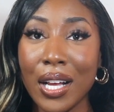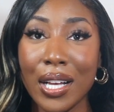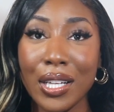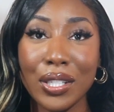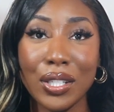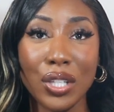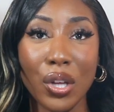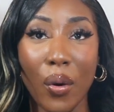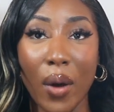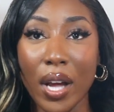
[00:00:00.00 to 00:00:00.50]

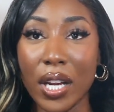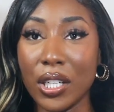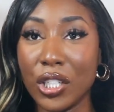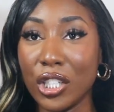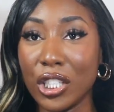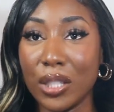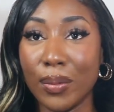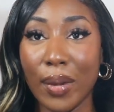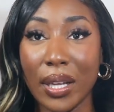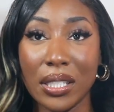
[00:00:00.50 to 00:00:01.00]
So I
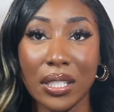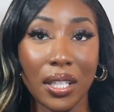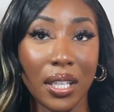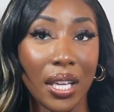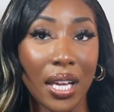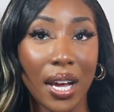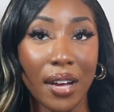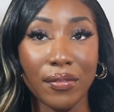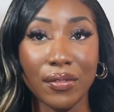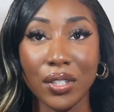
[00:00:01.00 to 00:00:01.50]
just basically
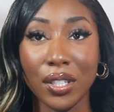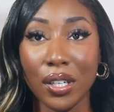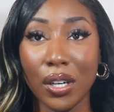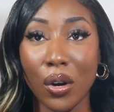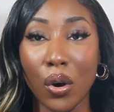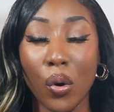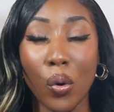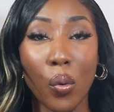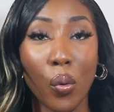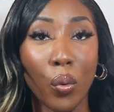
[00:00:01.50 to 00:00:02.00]
have to
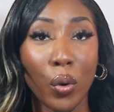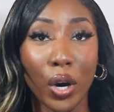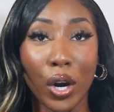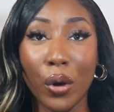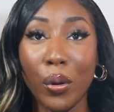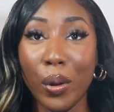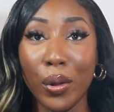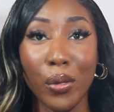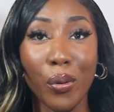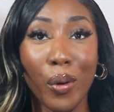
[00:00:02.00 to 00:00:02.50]

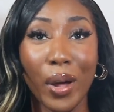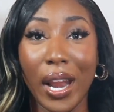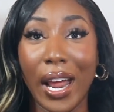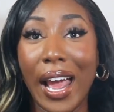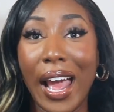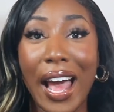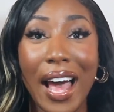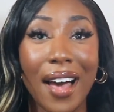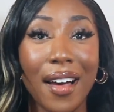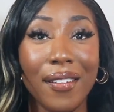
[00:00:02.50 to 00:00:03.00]
work with what I
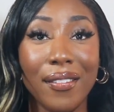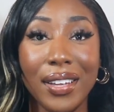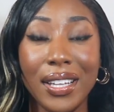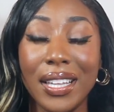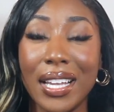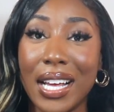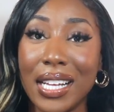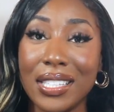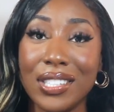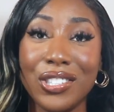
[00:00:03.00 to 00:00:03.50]
have, and
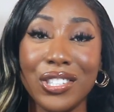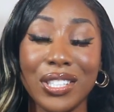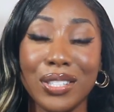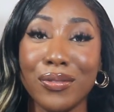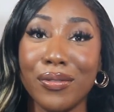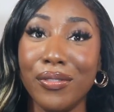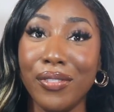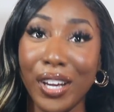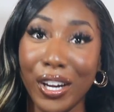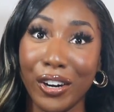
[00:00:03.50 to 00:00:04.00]
that's just
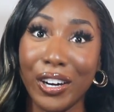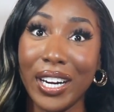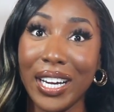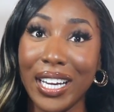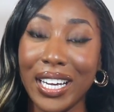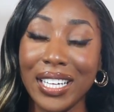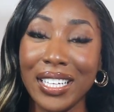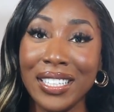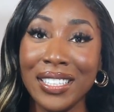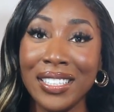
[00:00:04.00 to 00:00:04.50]

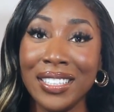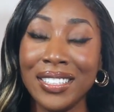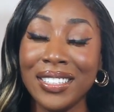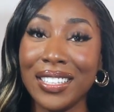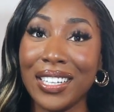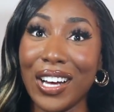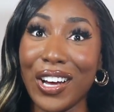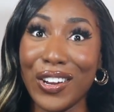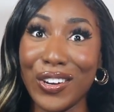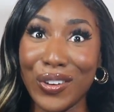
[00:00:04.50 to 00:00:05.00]
very
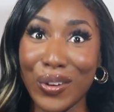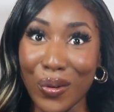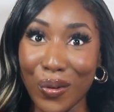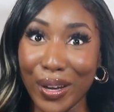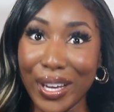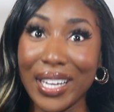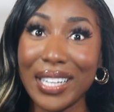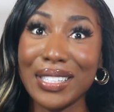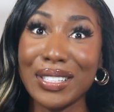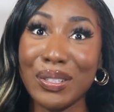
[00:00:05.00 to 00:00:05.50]

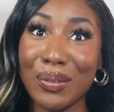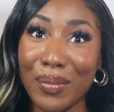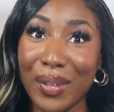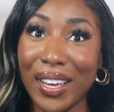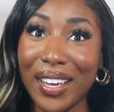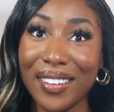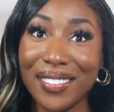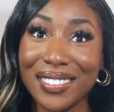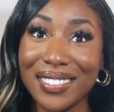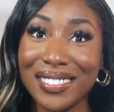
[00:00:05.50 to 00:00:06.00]
annoying to
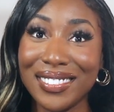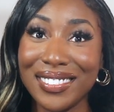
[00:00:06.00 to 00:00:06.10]
me.